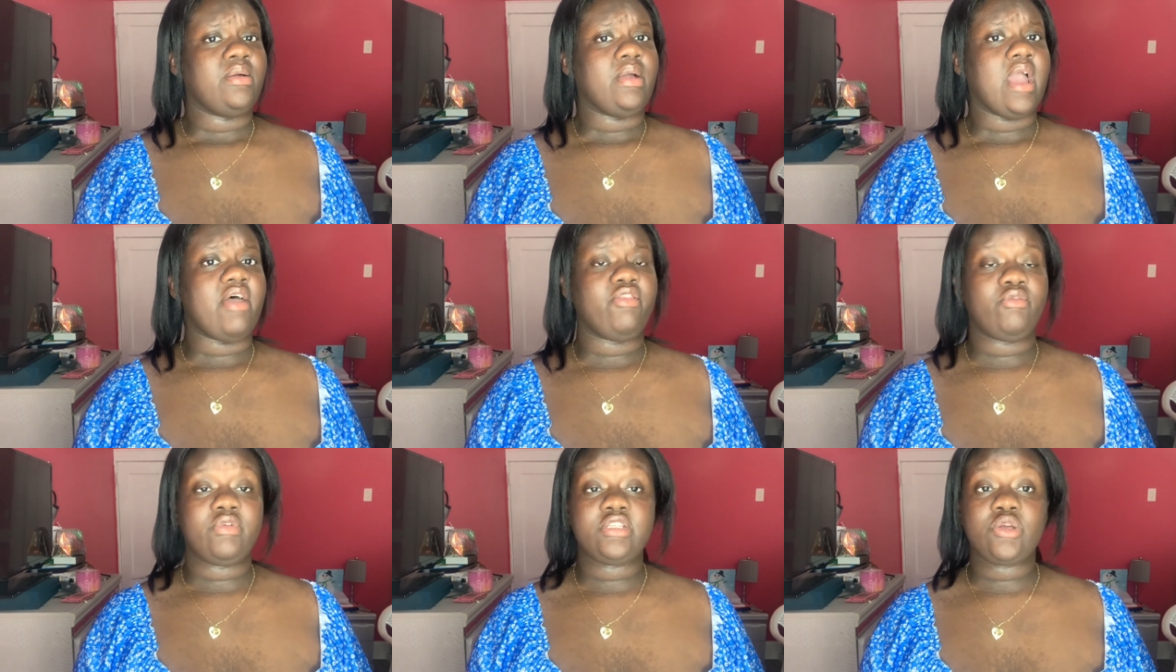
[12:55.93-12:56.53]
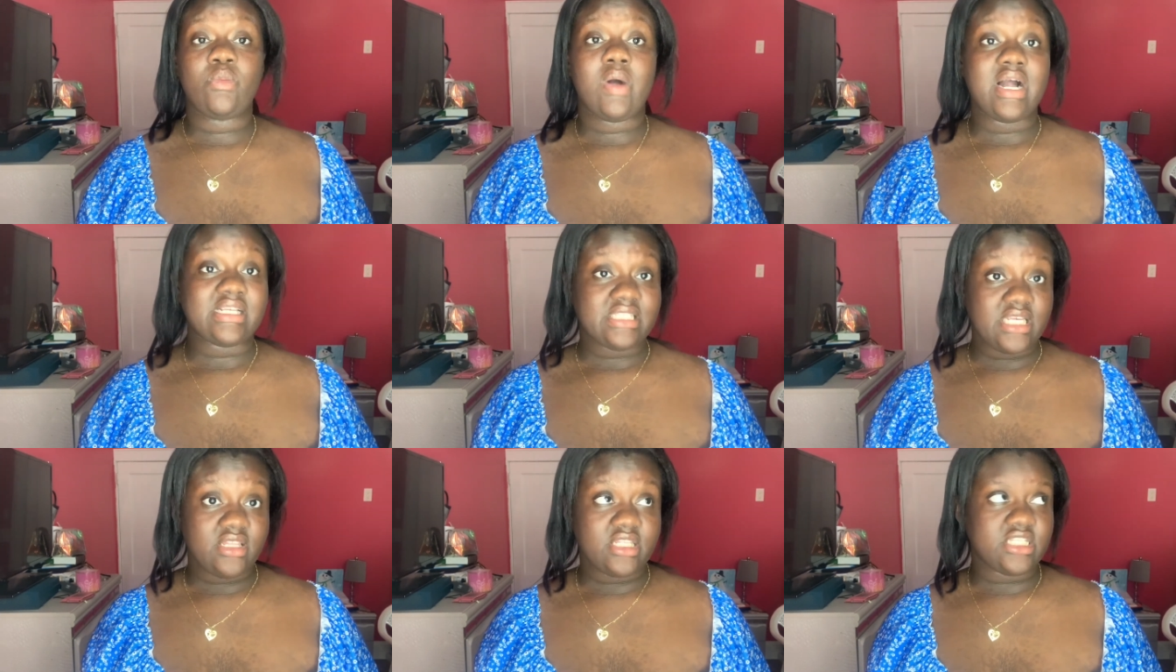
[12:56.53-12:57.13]
And the reason why I
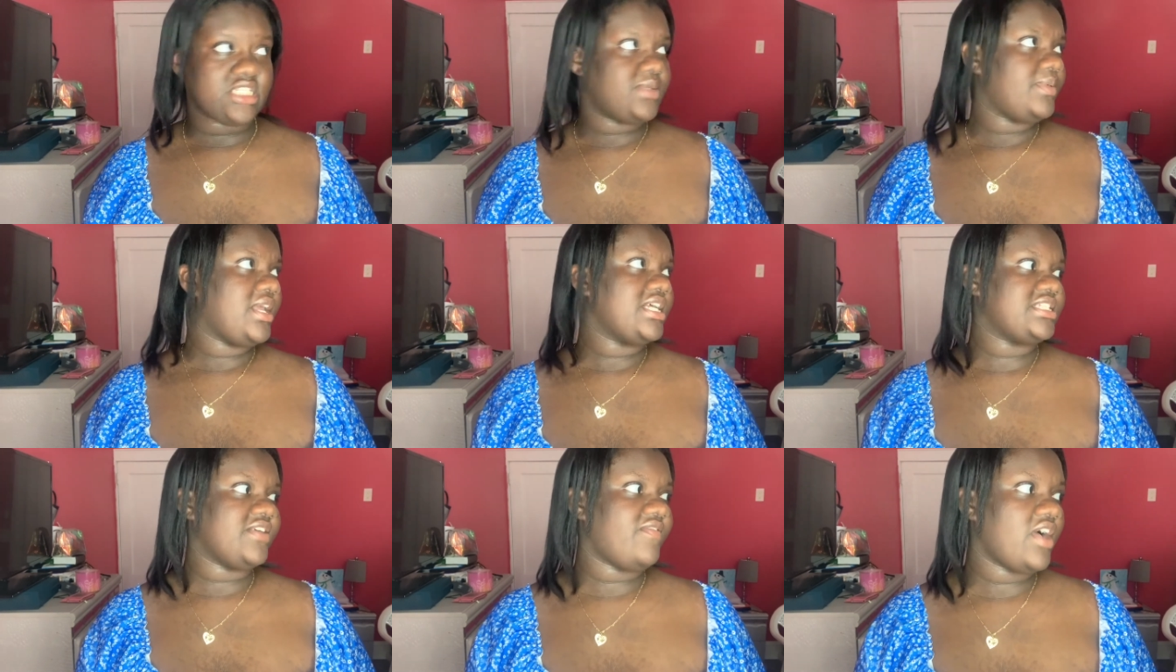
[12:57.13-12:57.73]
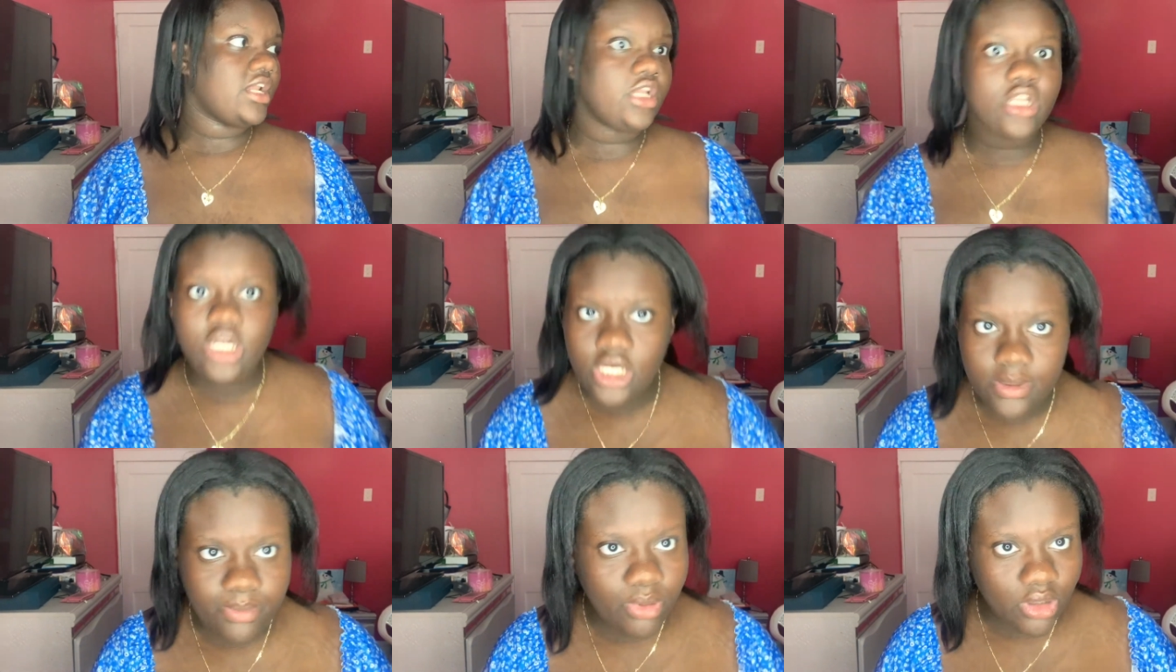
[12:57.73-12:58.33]
say this is because if I
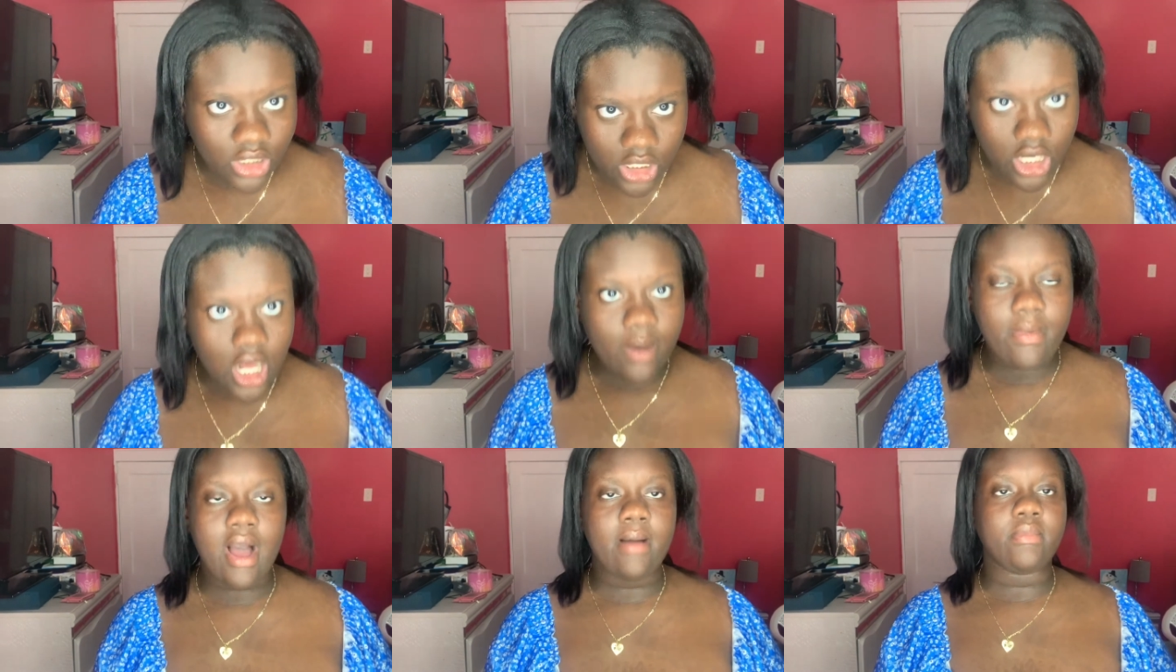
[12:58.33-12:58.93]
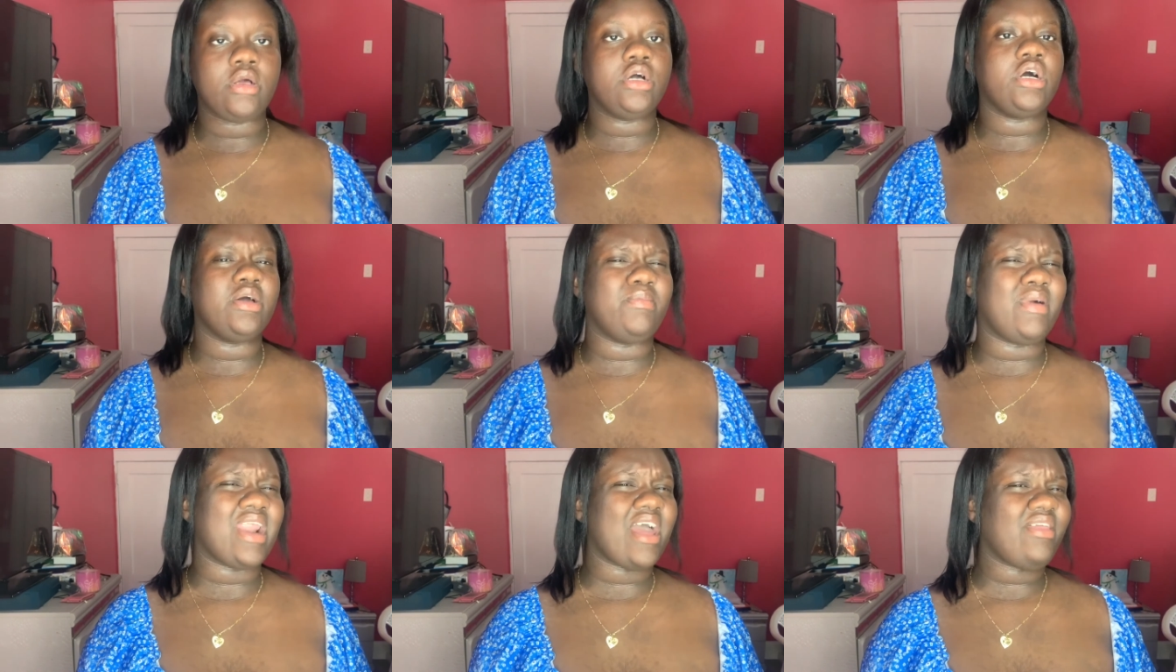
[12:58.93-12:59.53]
literally pull it up, I'm
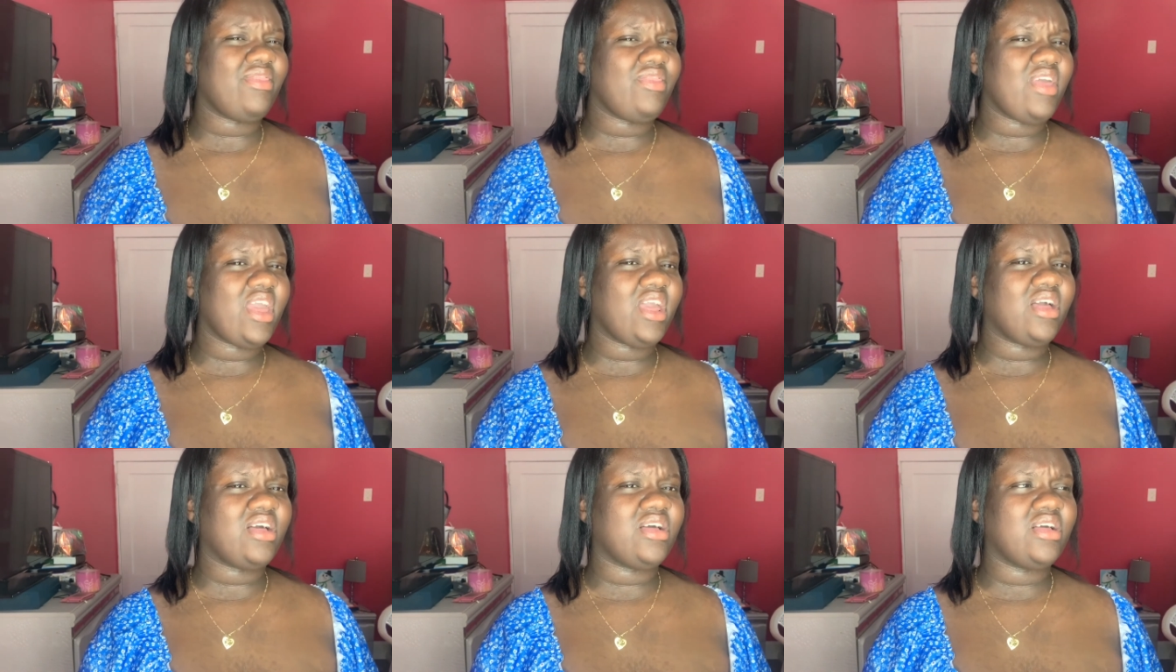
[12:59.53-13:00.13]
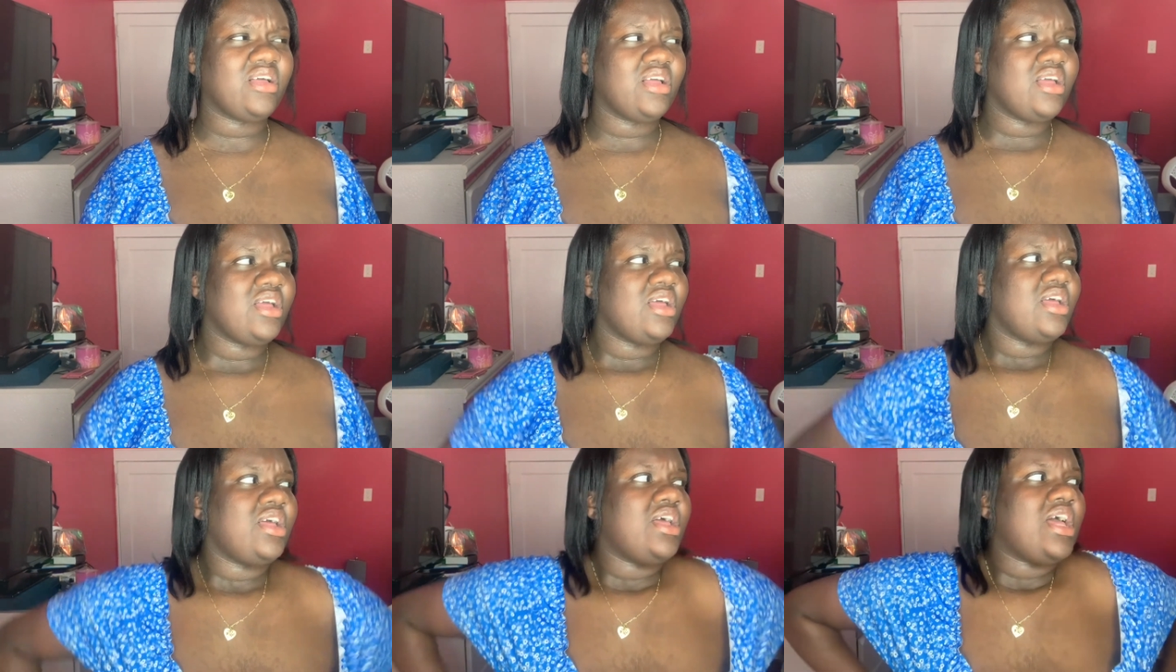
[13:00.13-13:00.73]
good. But I think,
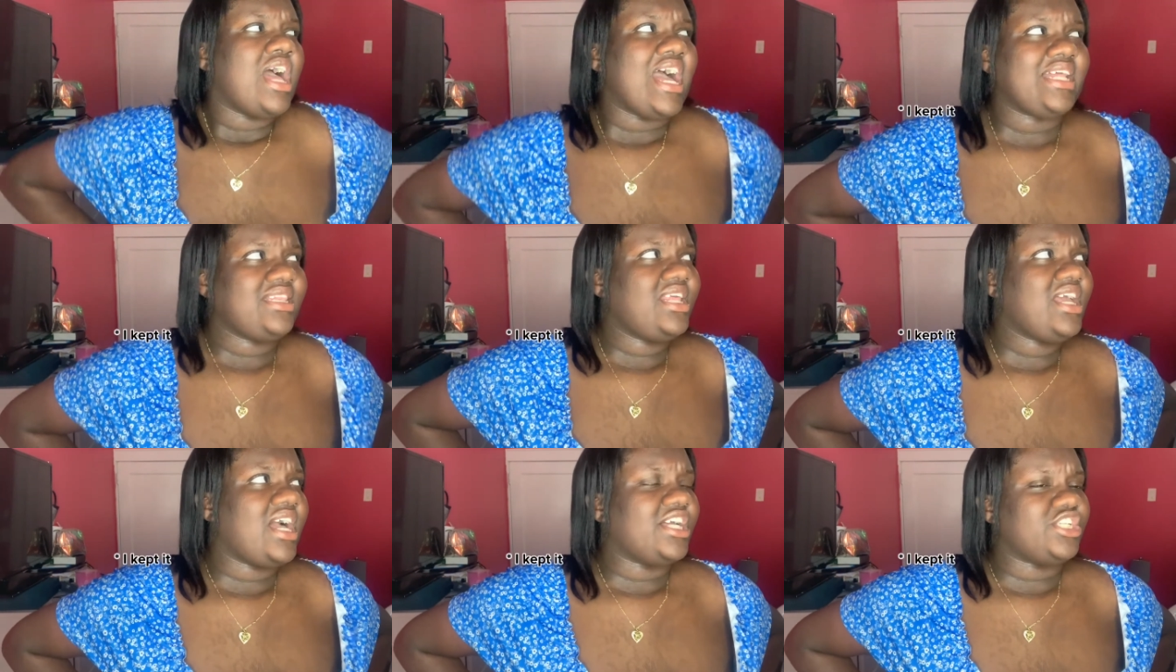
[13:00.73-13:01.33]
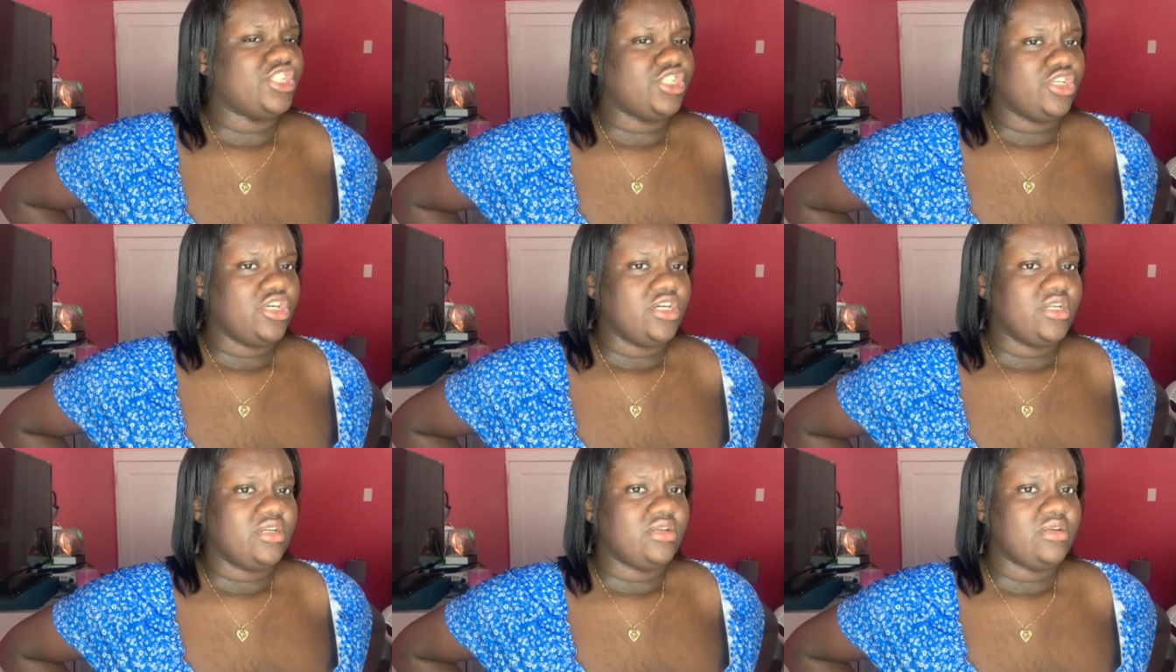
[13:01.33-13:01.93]
I think I should.